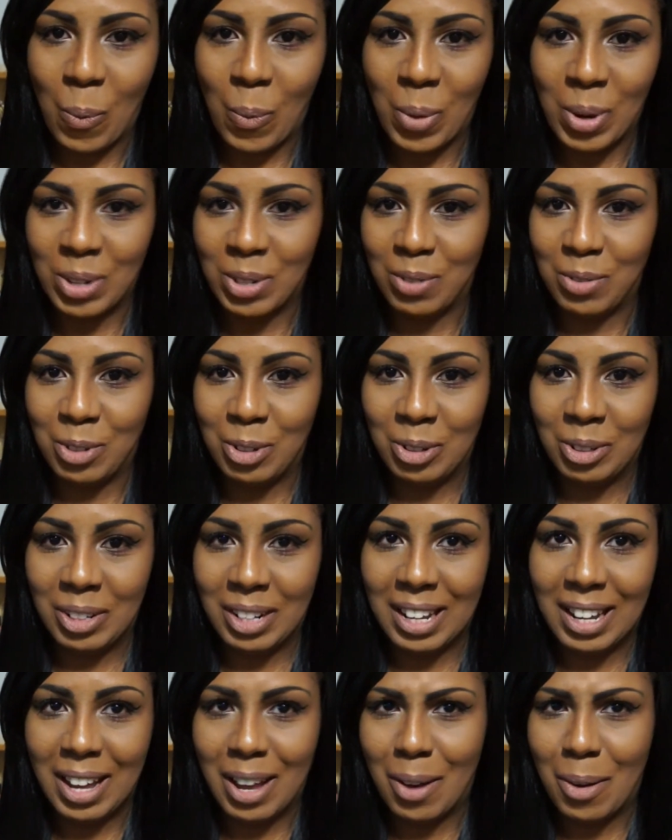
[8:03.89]
Where's the
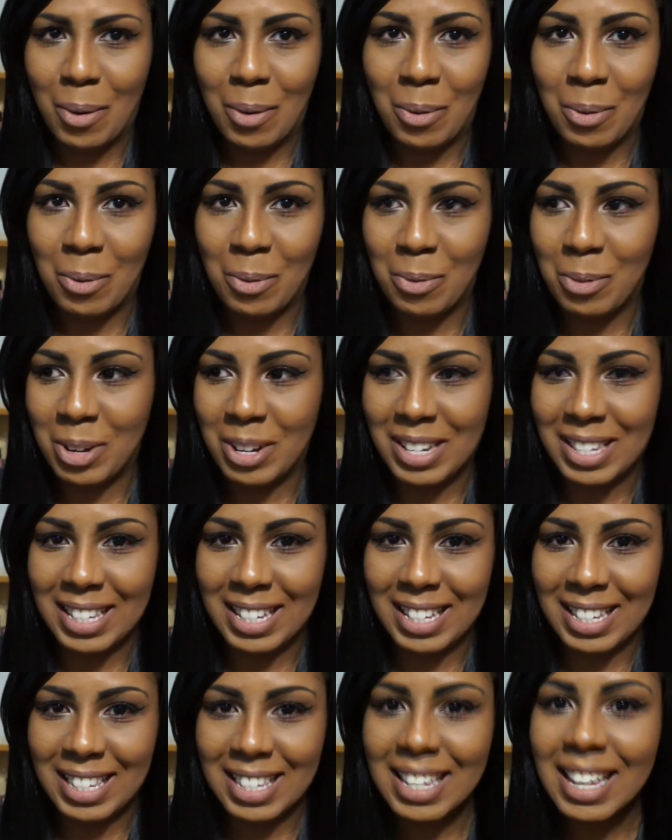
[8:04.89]
food? Where is
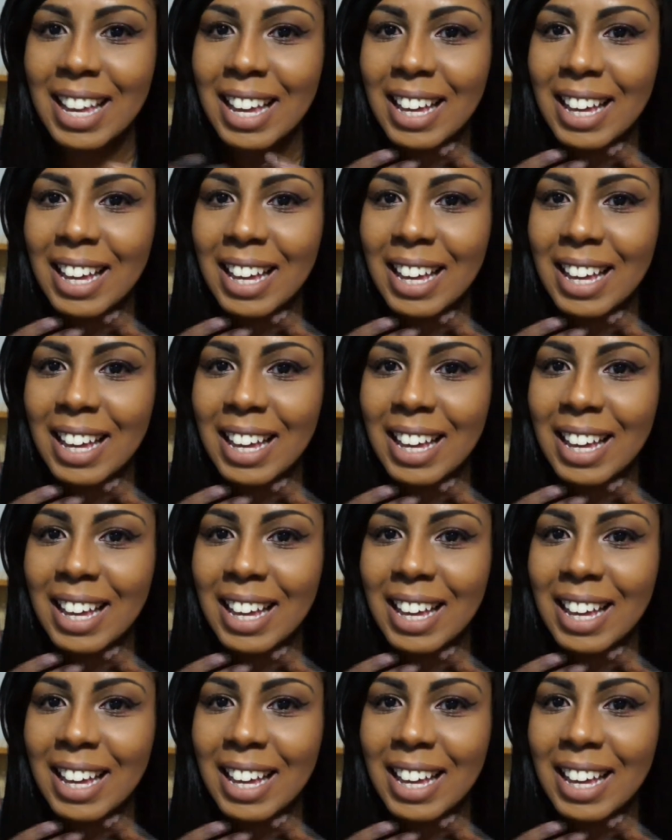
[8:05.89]
it?